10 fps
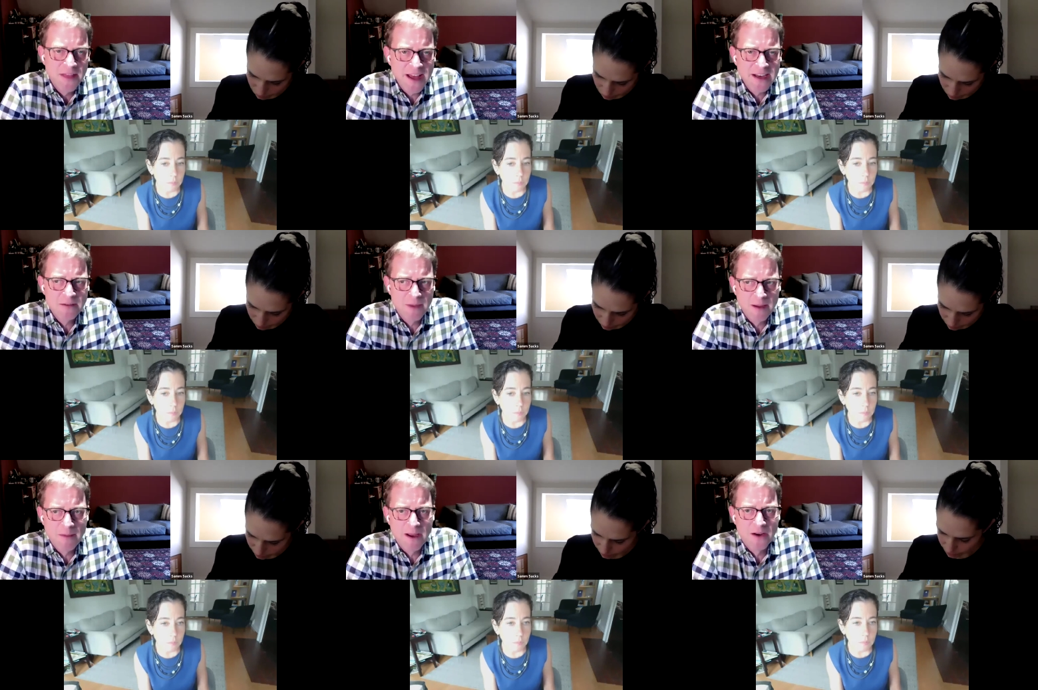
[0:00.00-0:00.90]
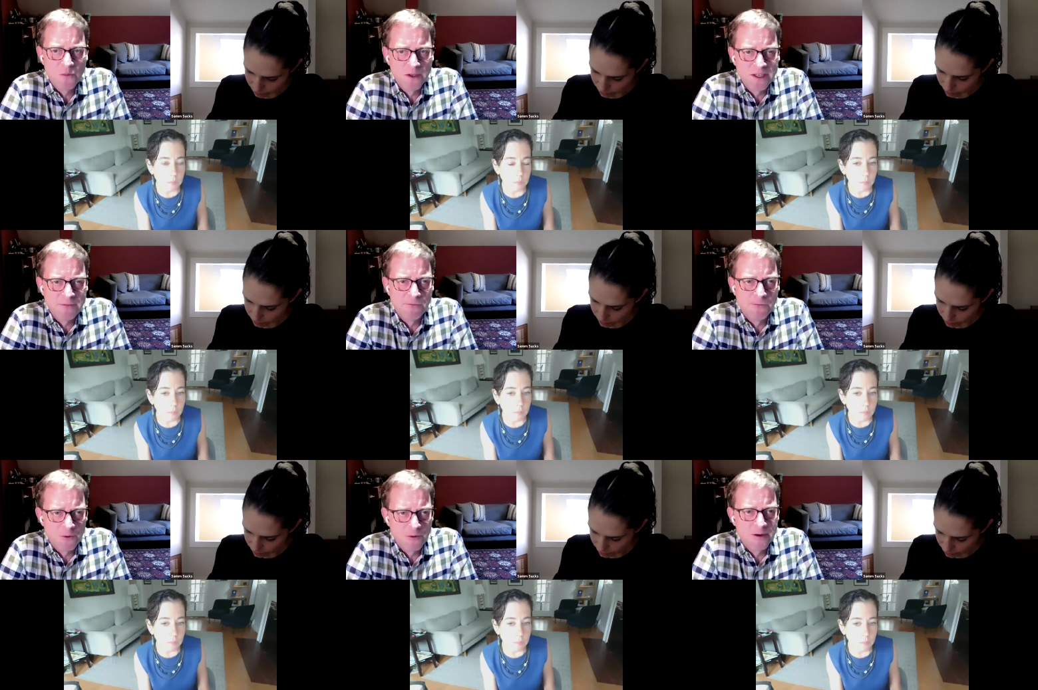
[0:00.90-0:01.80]
Speaker 1: That, to my mind, was a
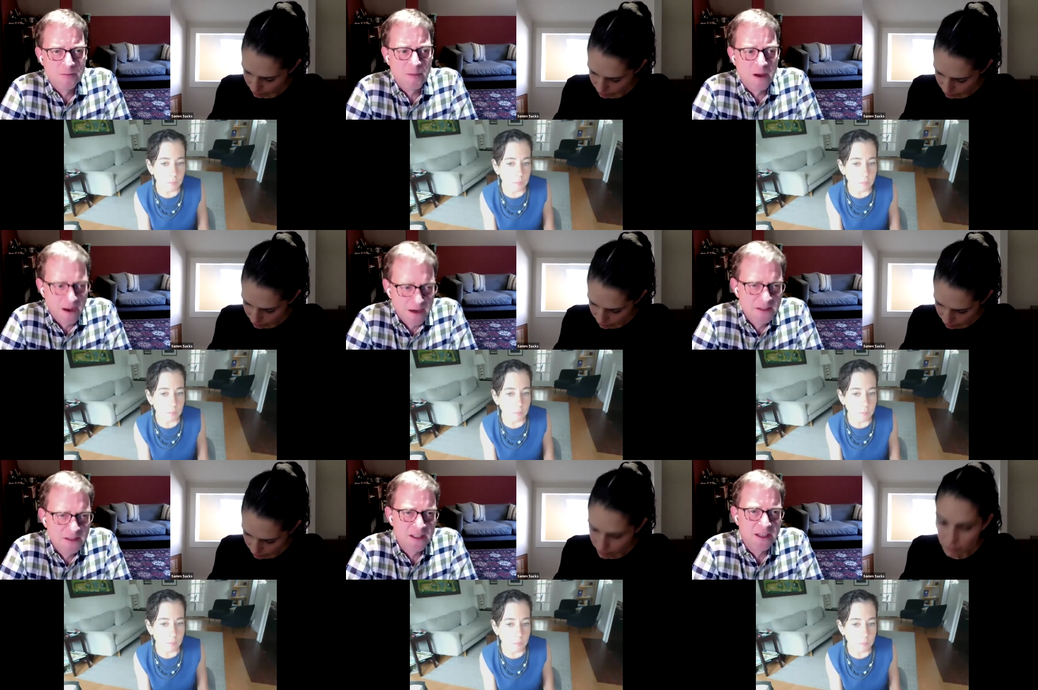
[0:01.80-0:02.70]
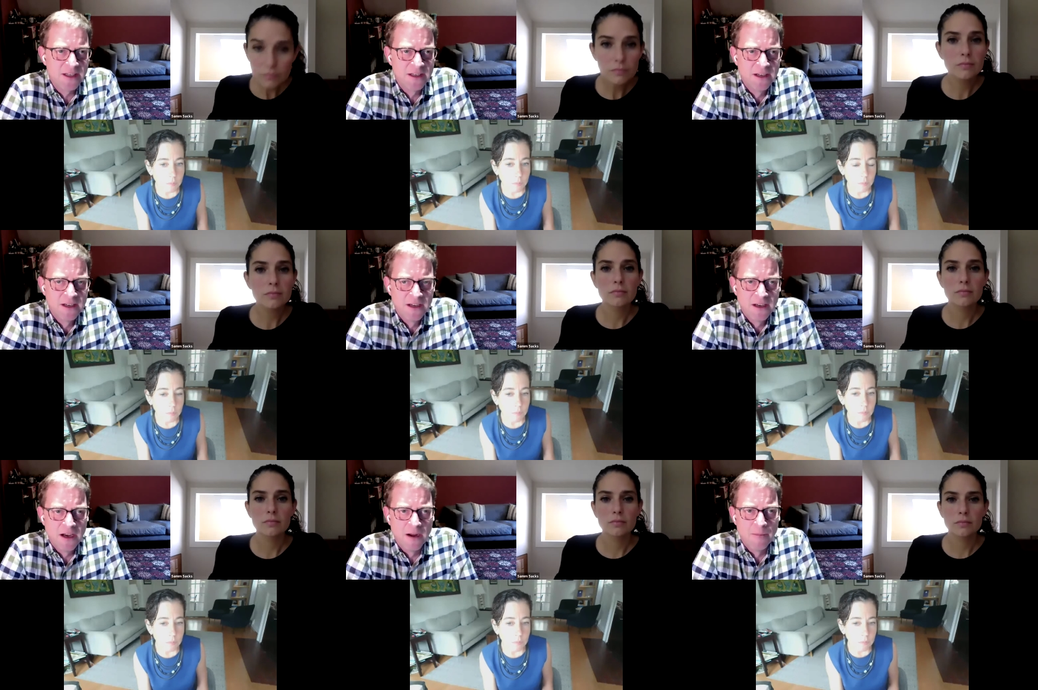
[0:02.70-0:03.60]
foreign policy
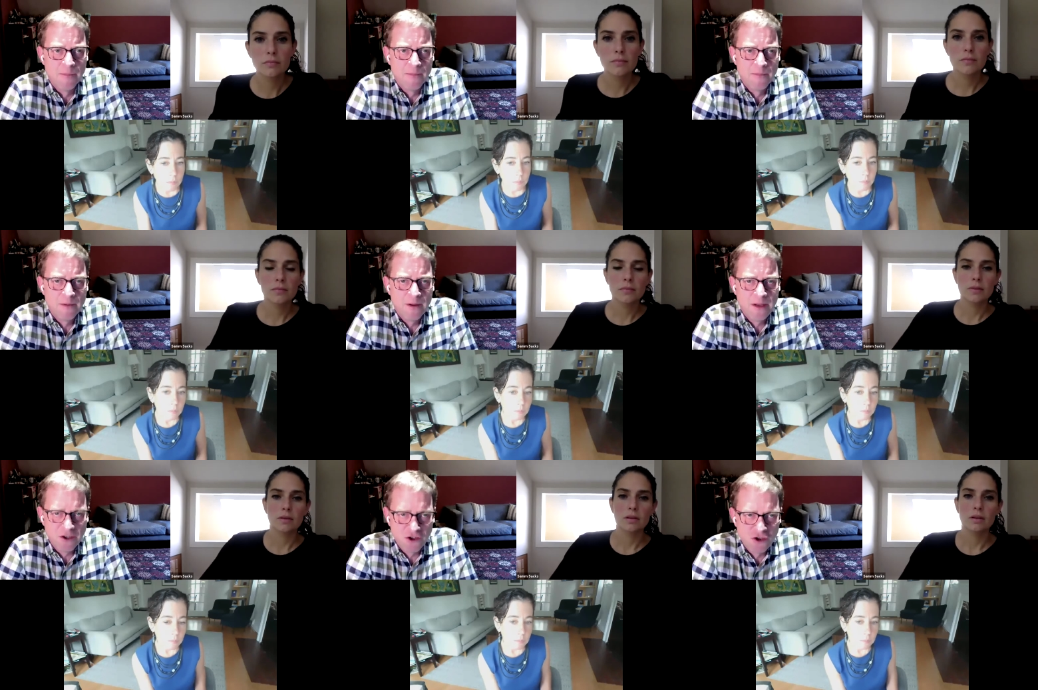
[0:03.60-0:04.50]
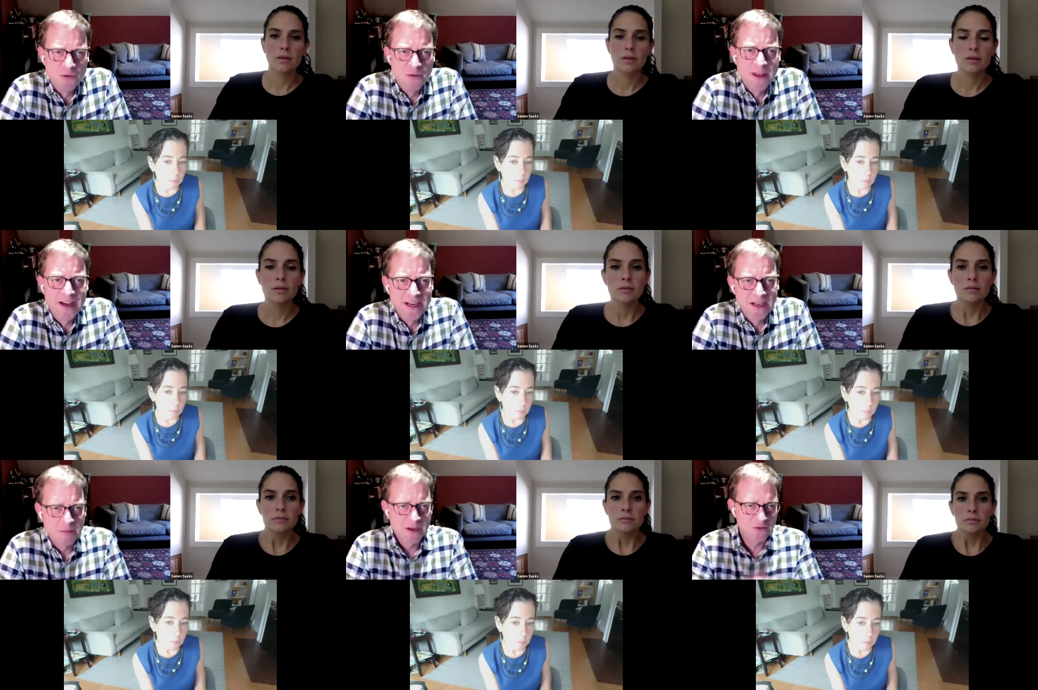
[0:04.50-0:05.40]
um, issue that
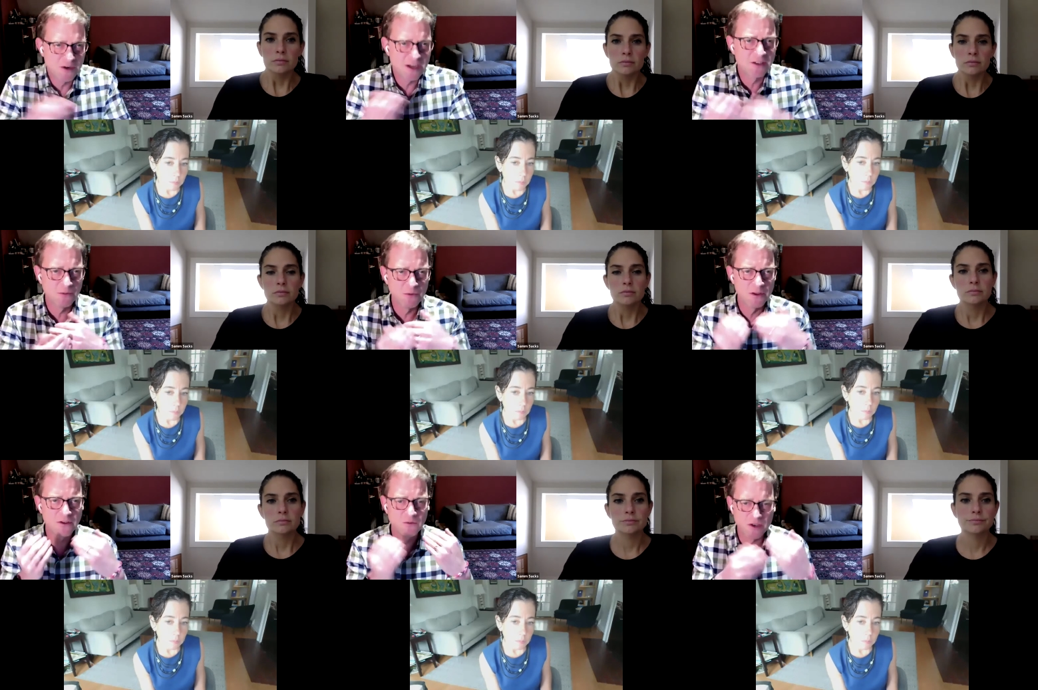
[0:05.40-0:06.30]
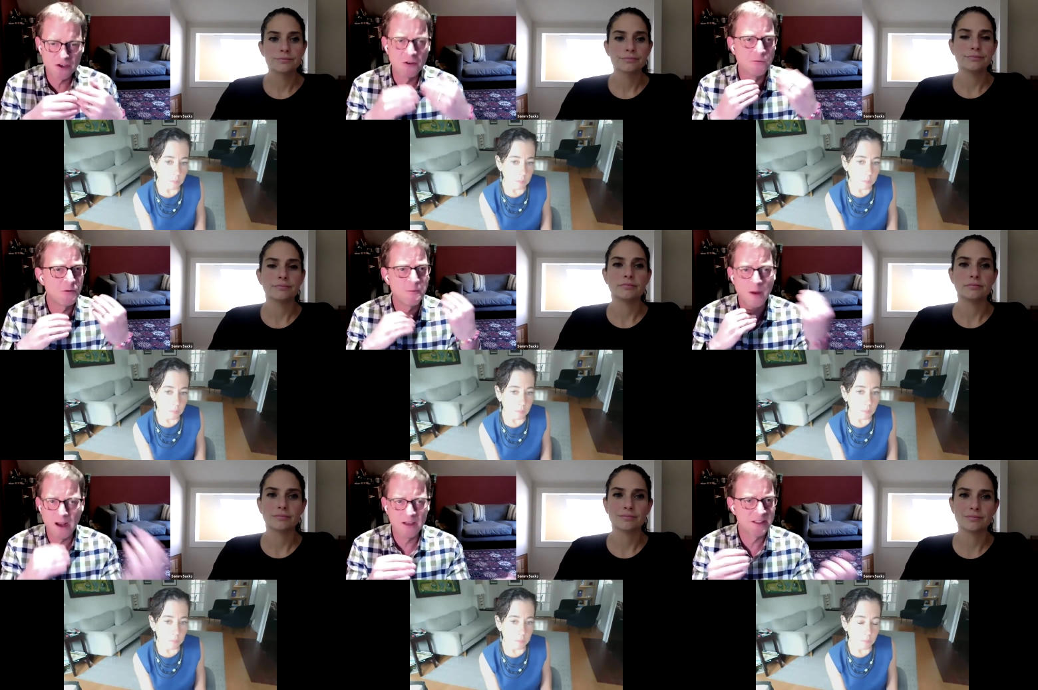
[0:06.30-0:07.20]
needed to be addressed through the traditional foreign
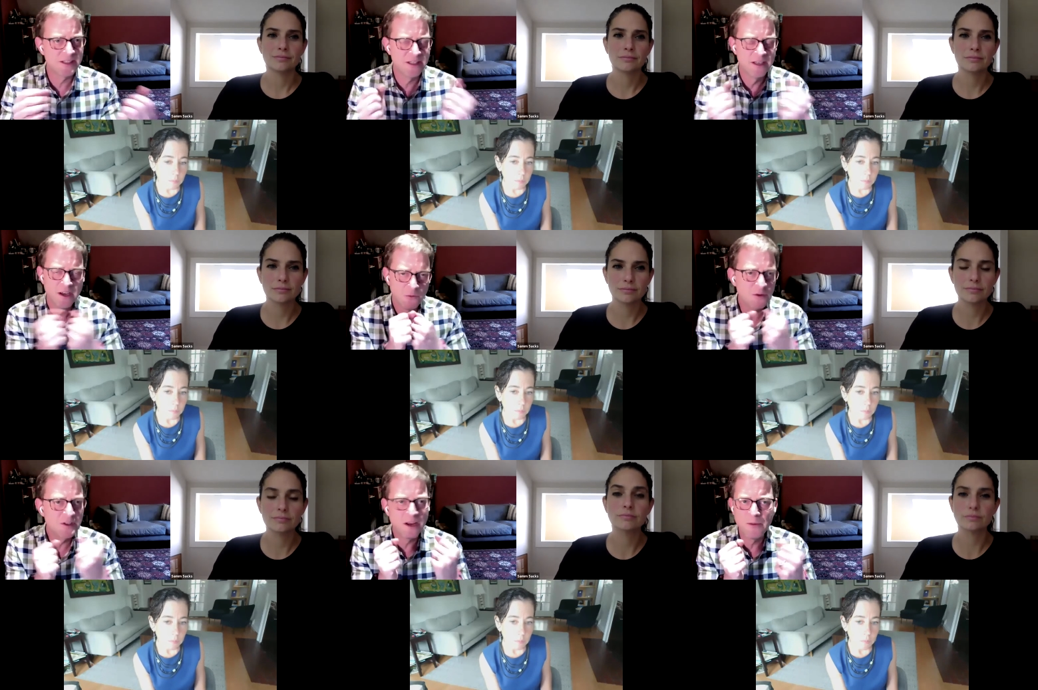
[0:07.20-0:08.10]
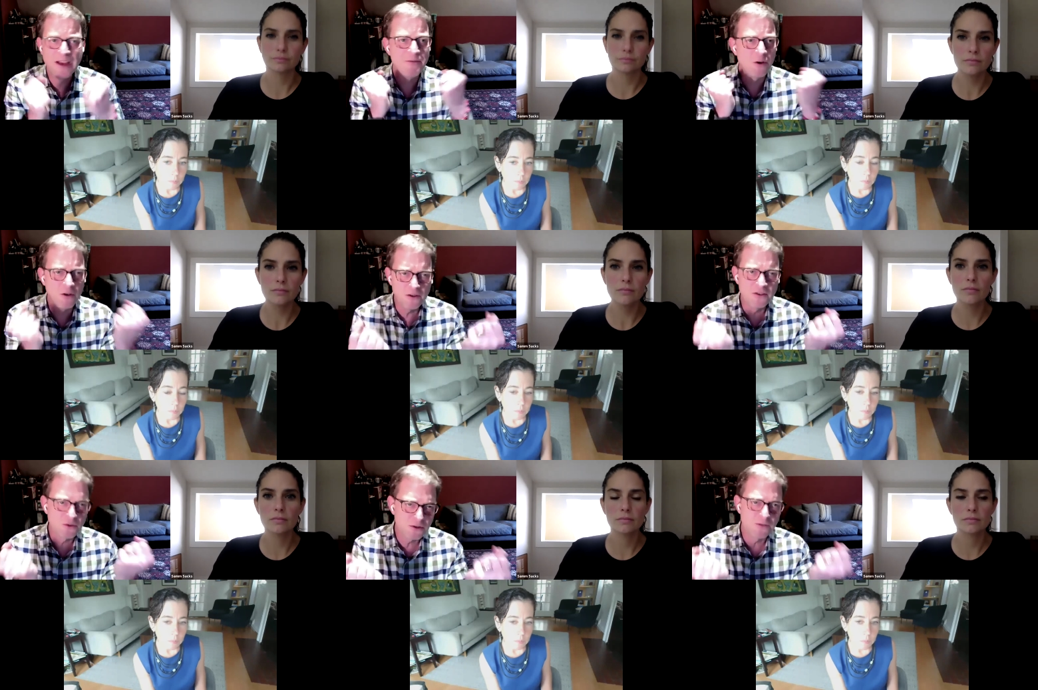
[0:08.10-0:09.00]
policy routes, and we had all
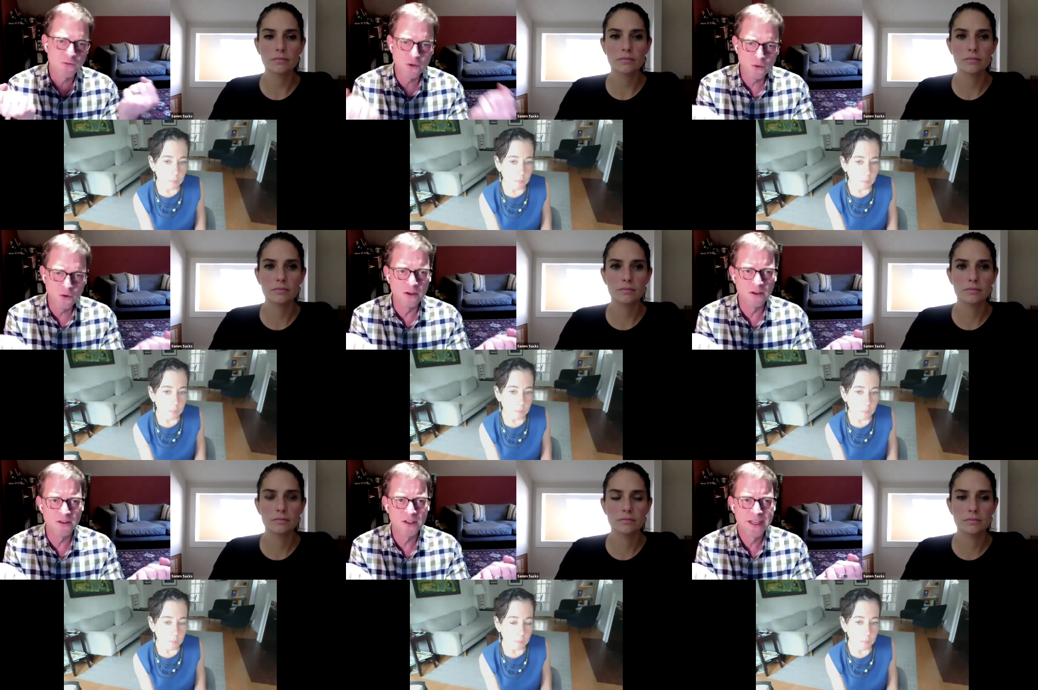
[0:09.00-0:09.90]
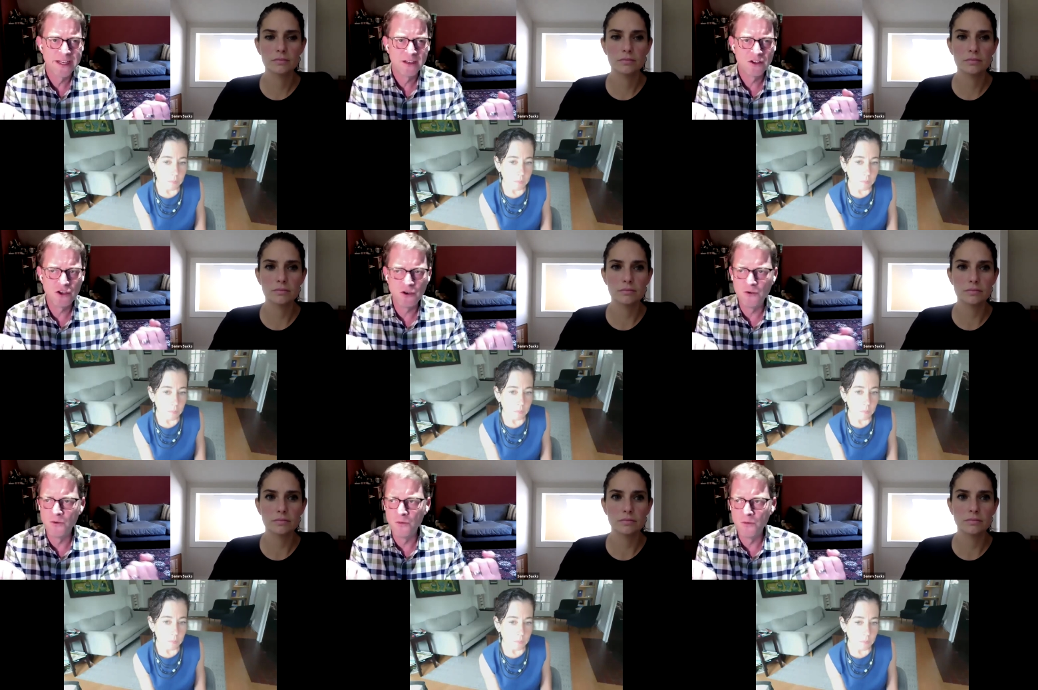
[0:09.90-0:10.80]
sorts of tools
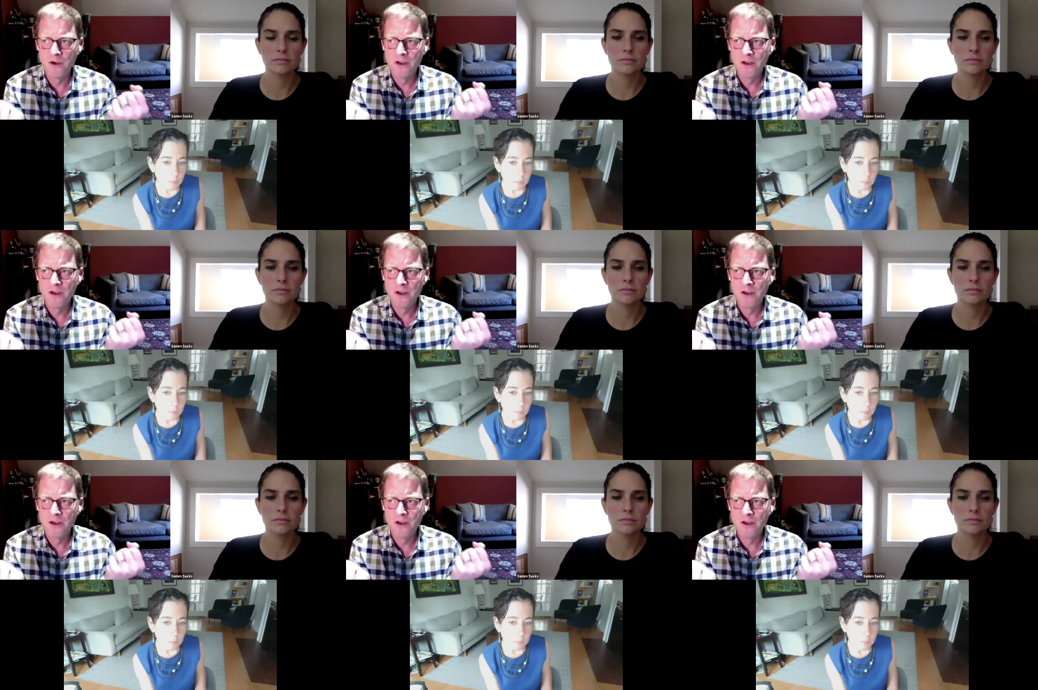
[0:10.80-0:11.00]
to